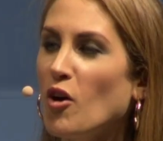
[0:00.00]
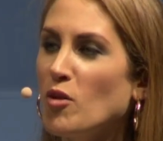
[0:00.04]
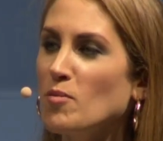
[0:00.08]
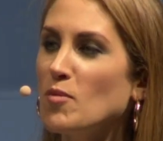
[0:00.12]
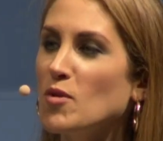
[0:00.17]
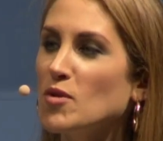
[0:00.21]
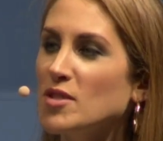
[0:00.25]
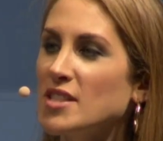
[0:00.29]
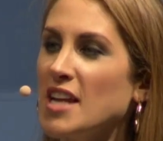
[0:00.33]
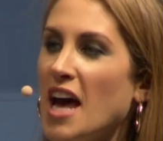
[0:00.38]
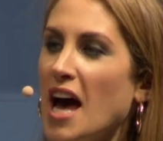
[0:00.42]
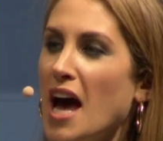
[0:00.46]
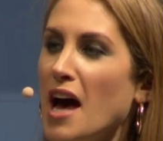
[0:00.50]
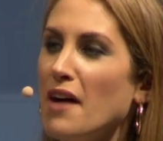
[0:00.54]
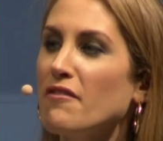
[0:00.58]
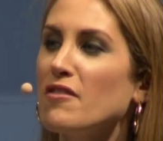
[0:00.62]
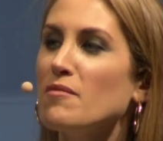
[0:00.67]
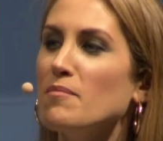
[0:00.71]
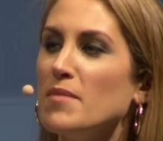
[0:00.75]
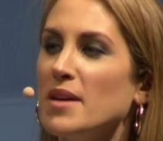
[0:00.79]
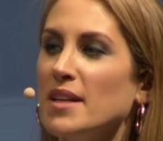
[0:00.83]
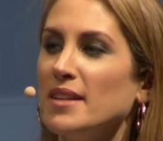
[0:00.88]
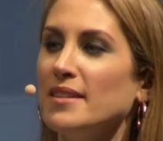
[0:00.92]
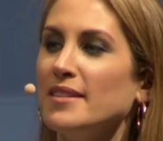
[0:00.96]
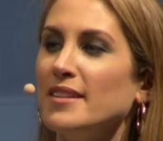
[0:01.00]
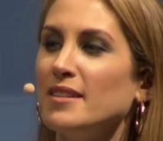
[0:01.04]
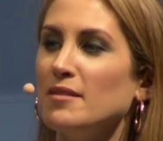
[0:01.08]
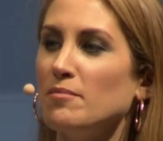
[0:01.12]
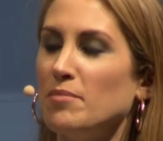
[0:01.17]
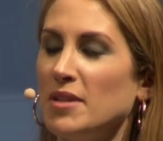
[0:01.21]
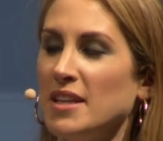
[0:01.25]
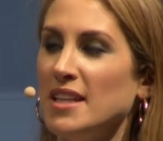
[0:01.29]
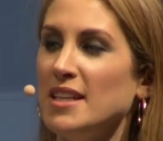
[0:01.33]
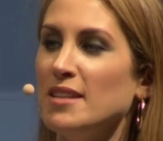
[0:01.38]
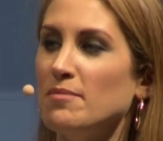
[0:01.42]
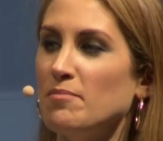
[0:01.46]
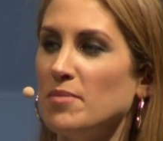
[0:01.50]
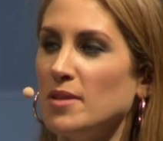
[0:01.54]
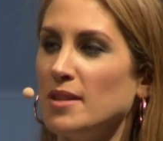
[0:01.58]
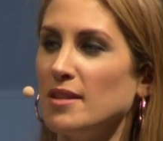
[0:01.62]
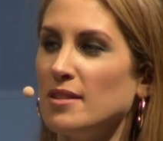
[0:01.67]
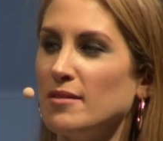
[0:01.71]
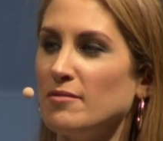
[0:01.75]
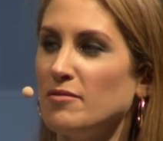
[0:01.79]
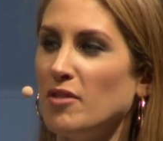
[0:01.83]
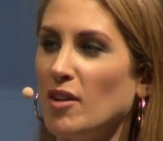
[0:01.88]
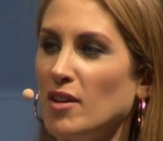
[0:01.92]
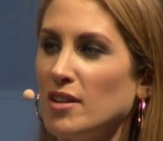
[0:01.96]
almost 500,000
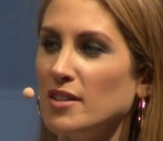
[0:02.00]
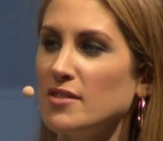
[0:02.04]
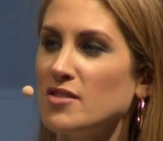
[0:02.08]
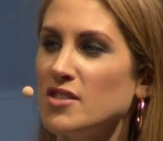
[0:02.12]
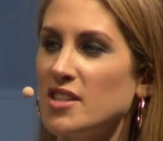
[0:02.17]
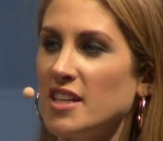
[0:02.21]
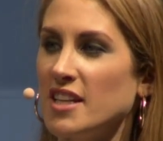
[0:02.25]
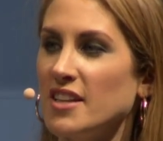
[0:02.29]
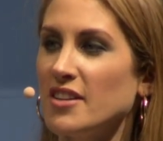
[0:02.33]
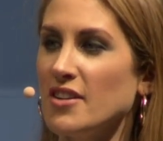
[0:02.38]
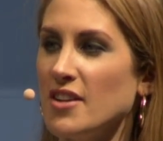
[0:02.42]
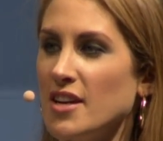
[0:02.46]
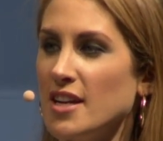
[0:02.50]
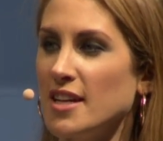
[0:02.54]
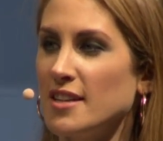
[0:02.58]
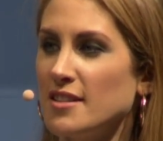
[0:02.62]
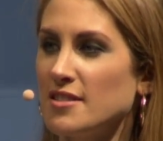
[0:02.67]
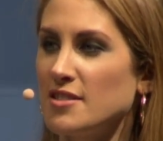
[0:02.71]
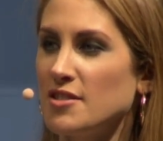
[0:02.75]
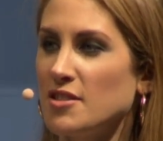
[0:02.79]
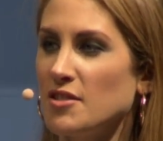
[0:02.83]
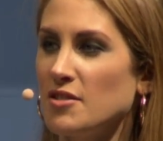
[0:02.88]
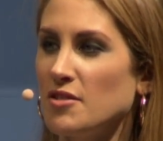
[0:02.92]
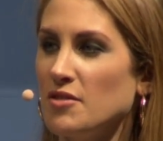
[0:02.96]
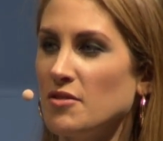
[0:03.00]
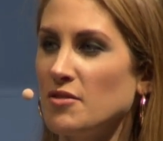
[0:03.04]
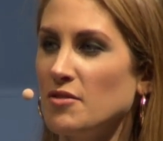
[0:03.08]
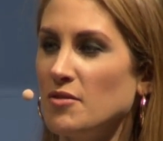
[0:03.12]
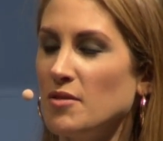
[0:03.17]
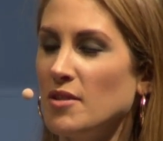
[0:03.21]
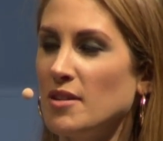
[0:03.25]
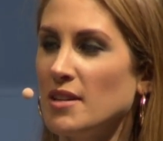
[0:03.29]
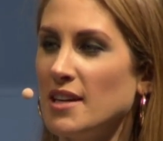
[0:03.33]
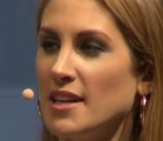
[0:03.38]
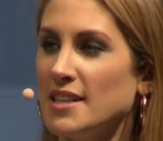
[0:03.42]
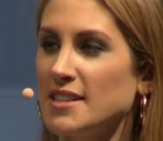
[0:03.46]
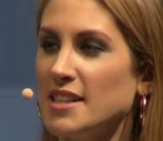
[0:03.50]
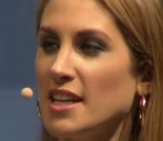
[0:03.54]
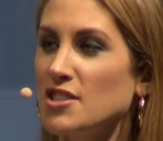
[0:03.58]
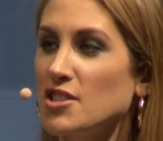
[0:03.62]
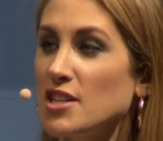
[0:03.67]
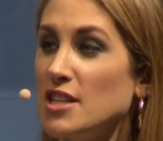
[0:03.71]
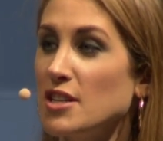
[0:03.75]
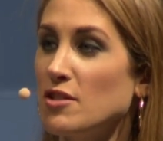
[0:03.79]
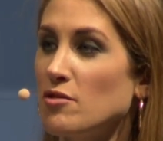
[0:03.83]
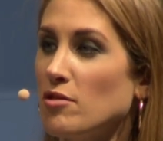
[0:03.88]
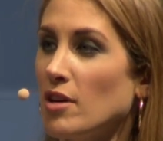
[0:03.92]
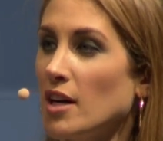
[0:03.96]
people volunteering to
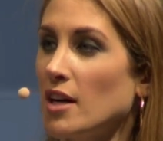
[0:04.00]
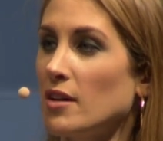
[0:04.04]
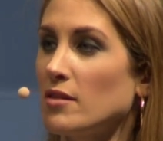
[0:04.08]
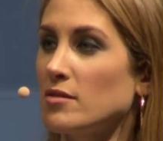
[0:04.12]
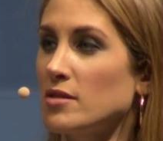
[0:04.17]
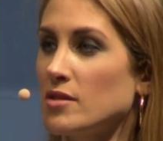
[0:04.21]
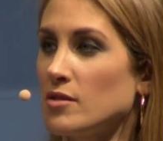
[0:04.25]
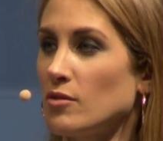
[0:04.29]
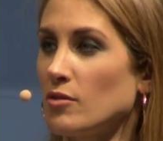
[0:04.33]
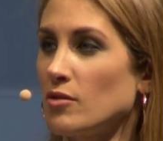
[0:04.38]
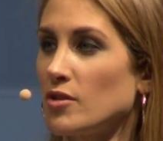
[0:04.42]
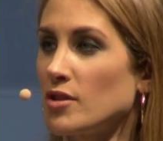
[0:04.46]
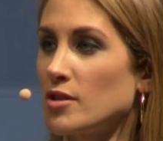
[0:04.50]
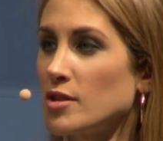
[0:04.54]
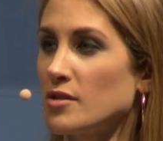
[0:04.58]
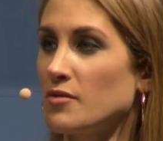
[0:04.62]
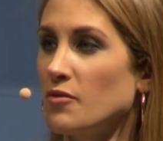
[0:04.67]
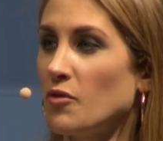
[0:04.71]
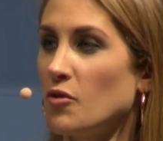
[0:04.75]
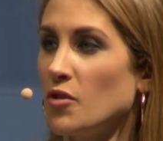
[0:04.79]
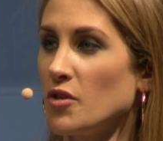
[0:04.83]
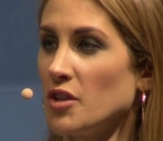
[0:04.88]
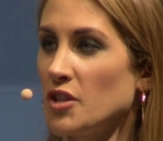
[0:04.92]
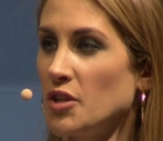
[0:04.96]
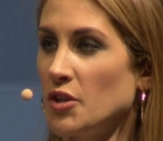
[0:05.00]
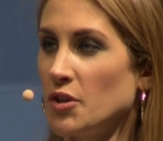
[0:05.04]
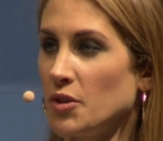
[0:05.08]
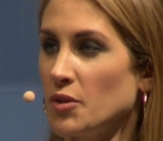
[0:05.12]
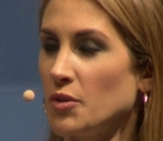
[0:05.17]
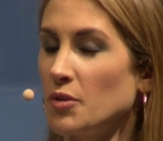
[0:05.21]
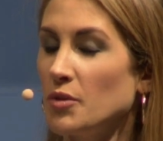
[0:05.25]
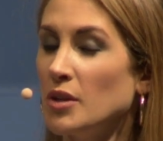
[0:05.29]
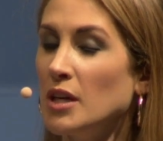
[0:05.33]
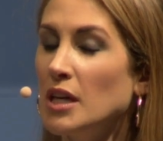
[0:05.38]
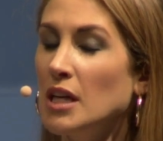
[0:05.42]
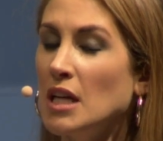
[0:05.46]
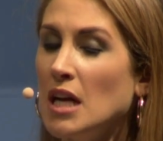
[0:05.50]
essentially crowdsource for you.